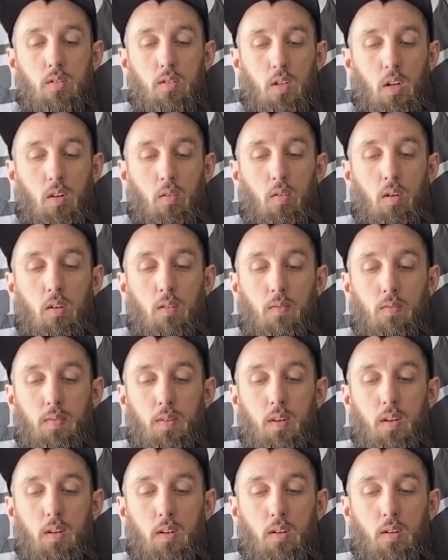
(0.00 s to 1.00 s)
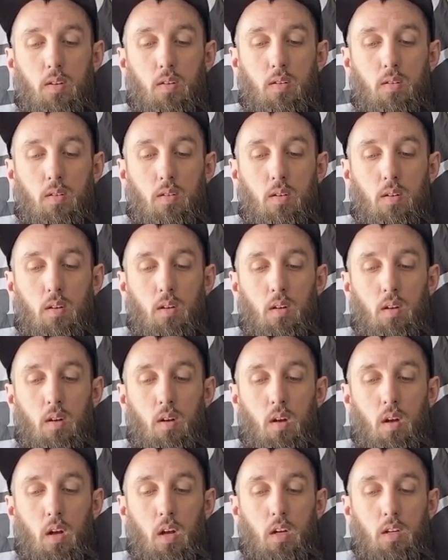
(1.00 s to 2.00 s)
generate fear,
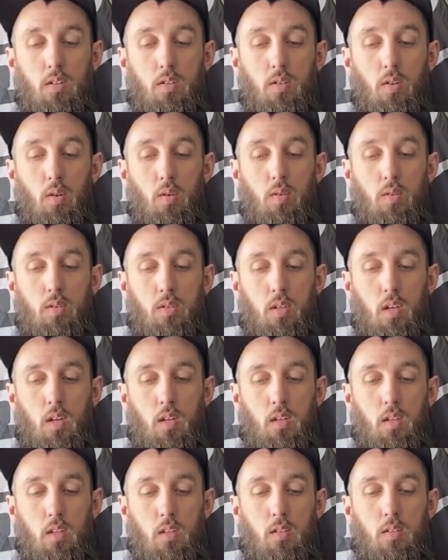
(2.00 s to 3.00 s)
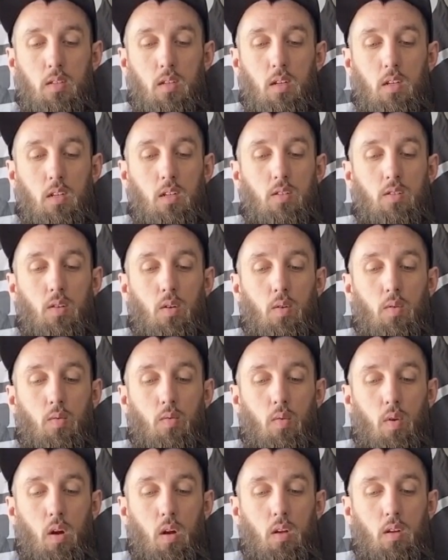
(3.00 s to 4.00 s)
a soul sickness in its own
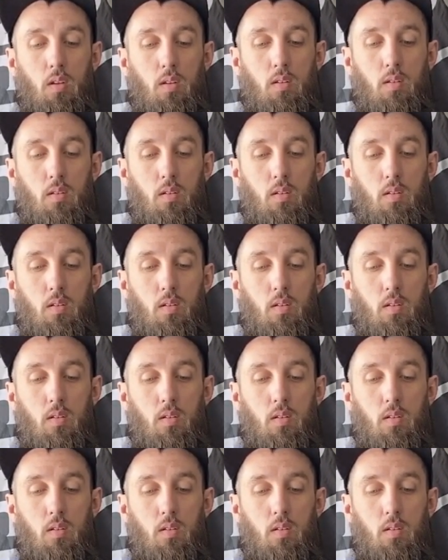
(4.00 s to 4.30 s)
right.